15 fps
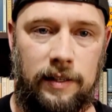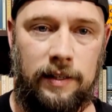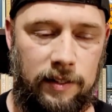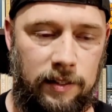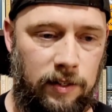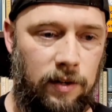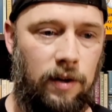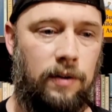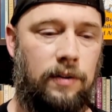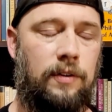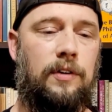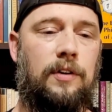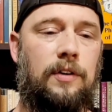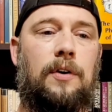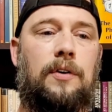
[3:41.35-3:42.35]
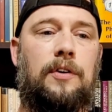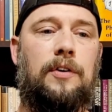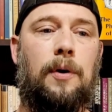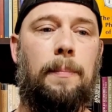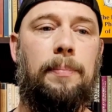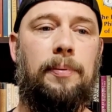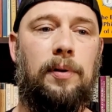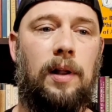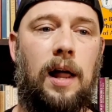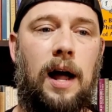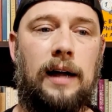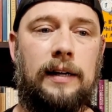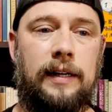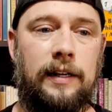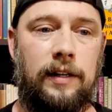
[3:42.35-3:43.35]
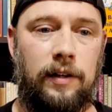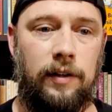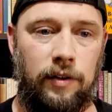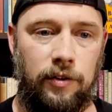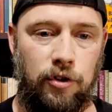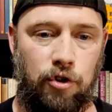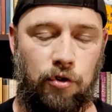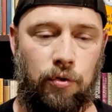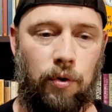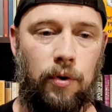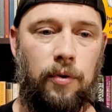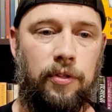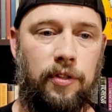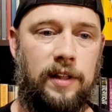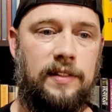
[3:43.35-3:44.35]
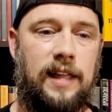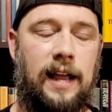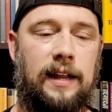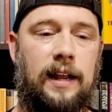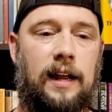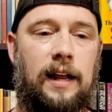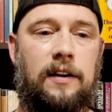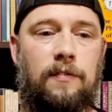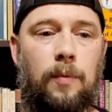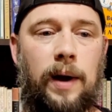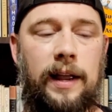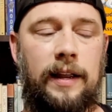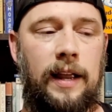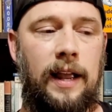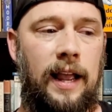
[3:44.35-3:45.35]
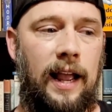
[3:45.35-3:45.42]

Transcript: you know, you're blocking truth in that kind of way.